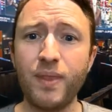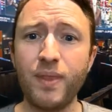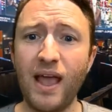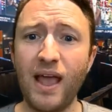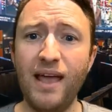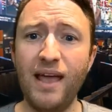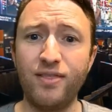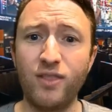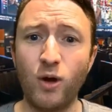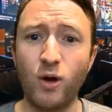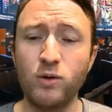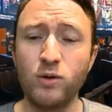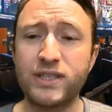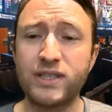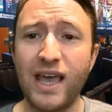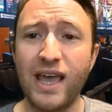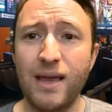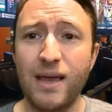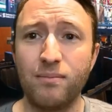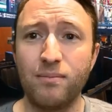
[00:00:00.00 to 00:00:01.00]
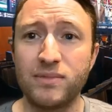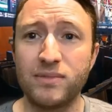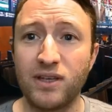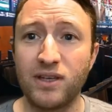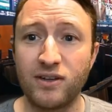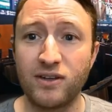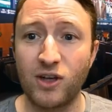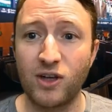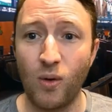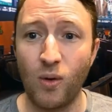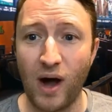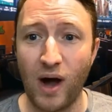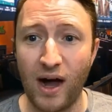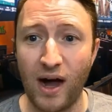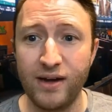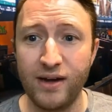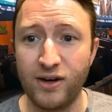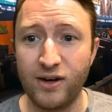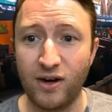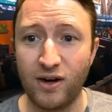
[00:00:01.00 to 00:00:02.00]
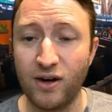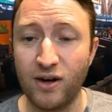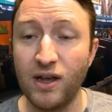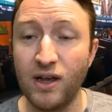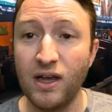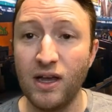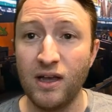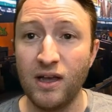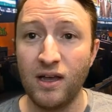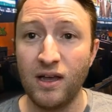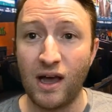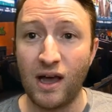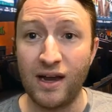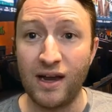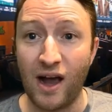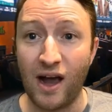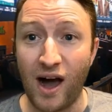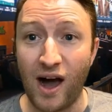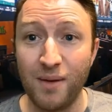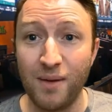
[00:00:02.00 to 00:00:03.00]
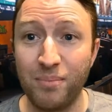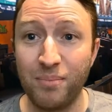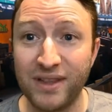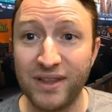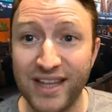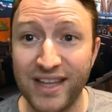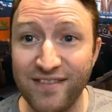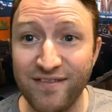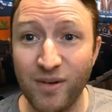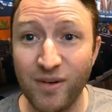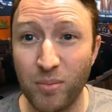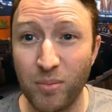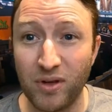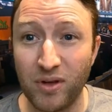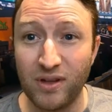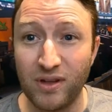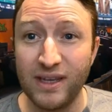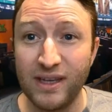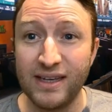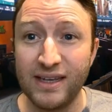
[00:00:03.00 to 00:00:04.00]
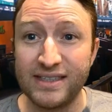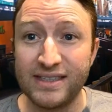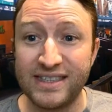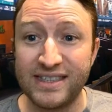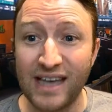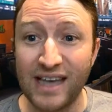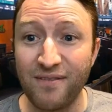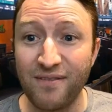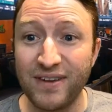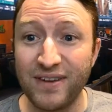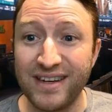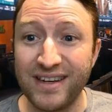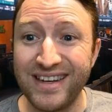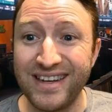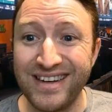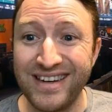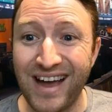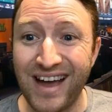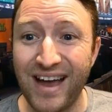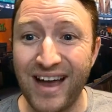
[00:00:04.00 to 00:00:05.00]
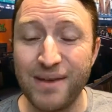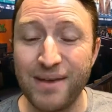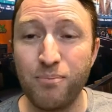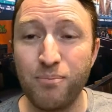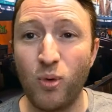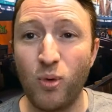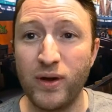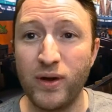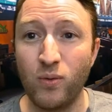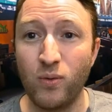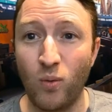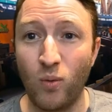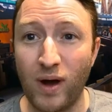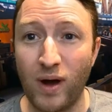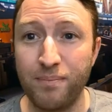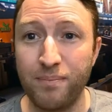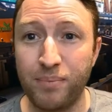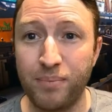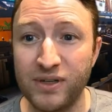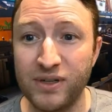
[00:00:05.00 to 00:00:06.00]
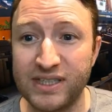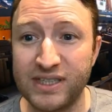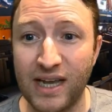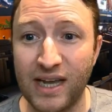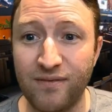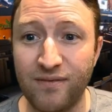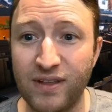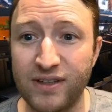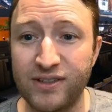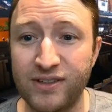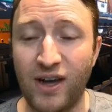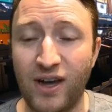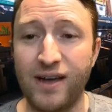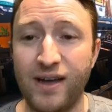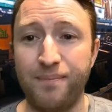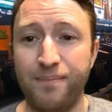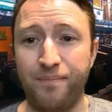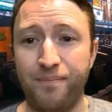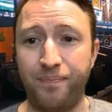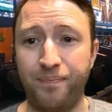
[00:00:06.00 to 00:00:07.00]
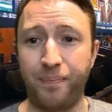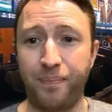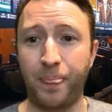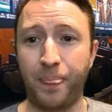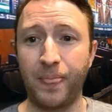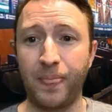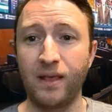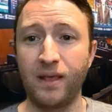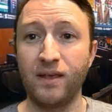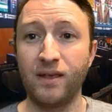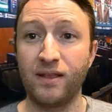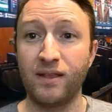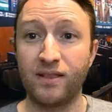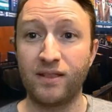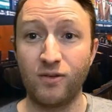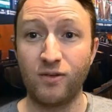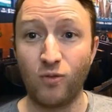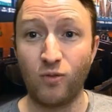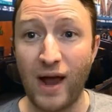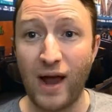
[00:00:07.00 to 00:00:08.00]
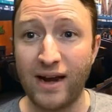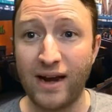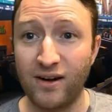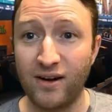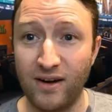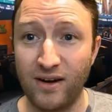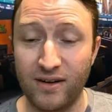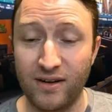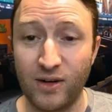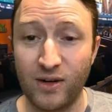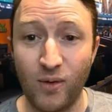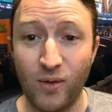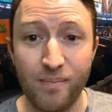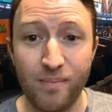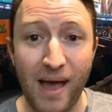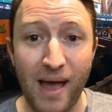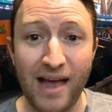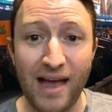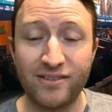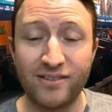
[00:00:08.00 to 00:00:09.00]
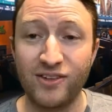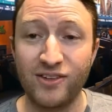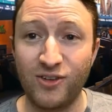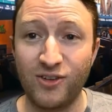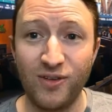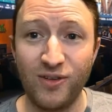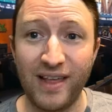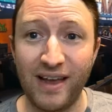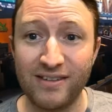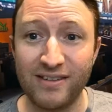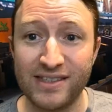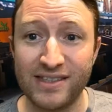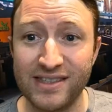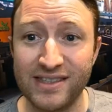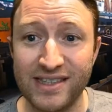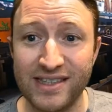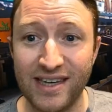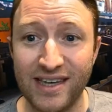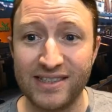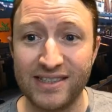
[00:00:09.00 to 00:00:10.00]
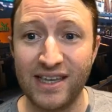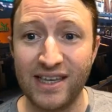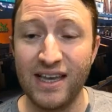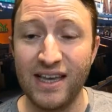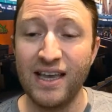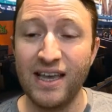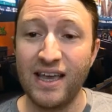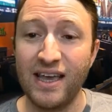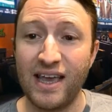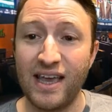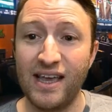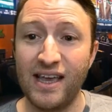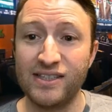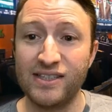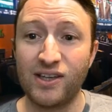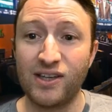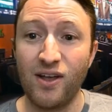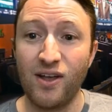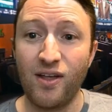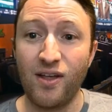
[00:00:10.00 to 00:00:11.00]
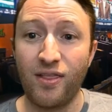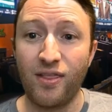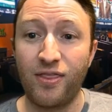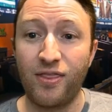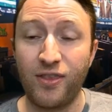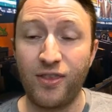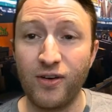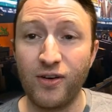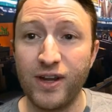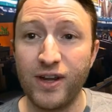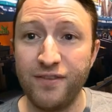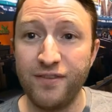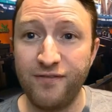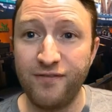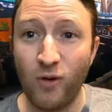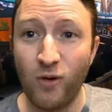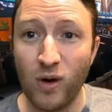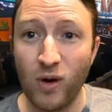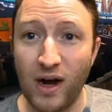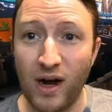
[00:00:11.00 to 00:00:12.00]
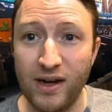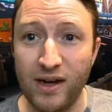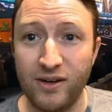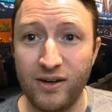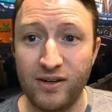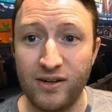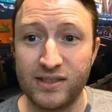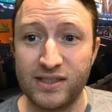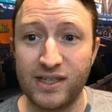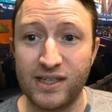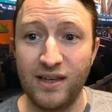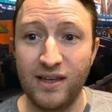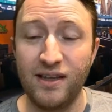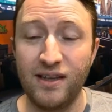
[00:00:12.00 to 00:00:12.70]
And those games go under an unbelievable 79.1% of the time. The record going back to 2006 is 34 unders